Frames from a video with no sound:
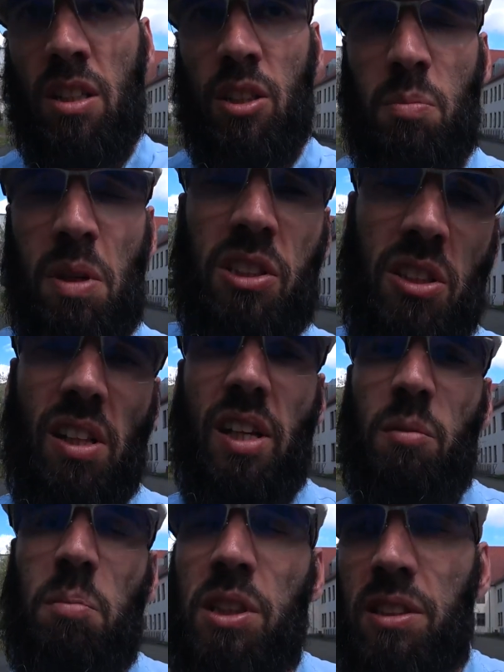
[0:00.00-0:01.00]
smash the
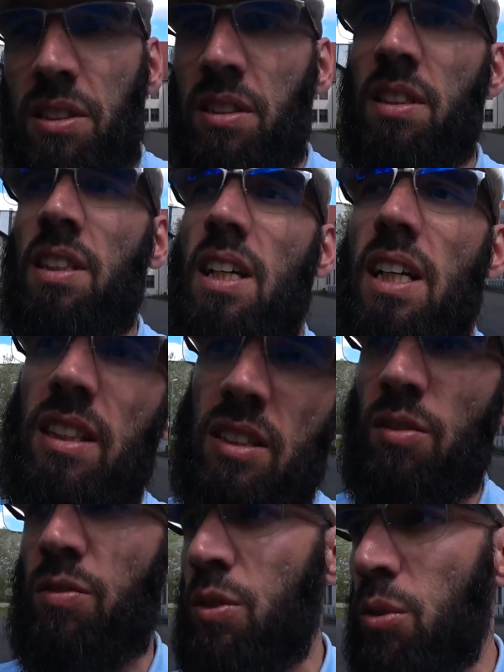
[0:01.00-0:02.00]
like button, and
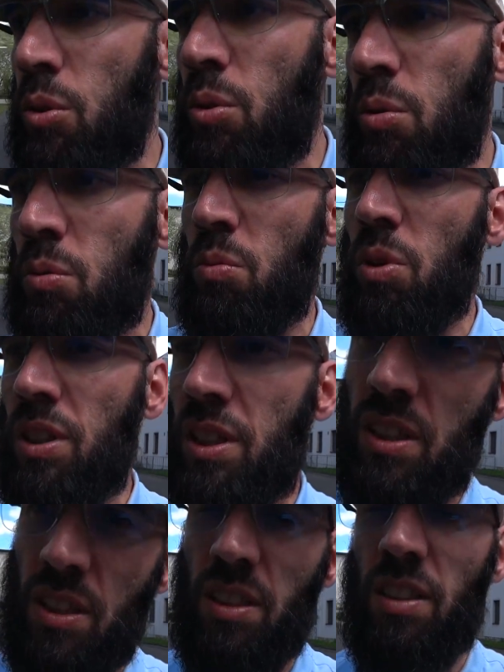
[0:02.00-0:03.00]
if you want
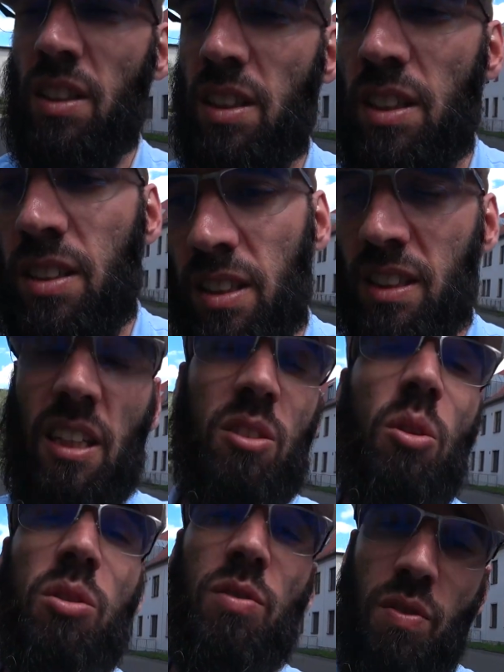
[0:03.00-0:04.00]
to get
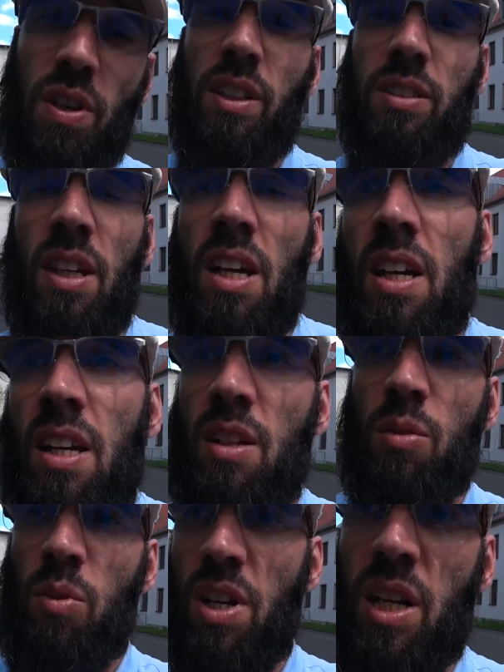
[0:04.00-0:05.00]
notified
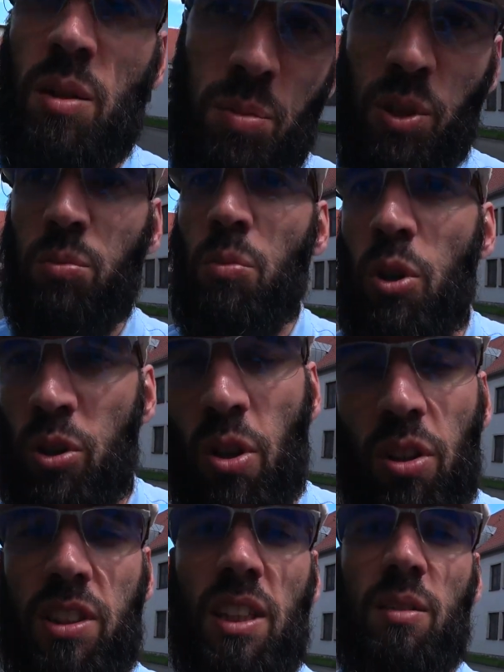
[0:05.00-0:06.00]
when I upload more
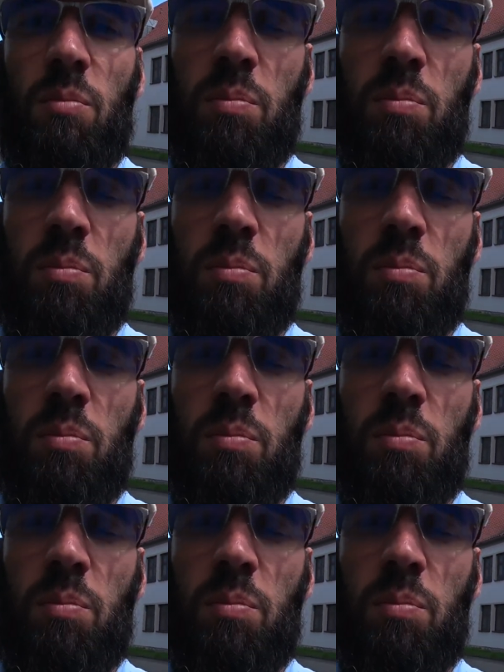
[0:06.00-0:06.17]
content,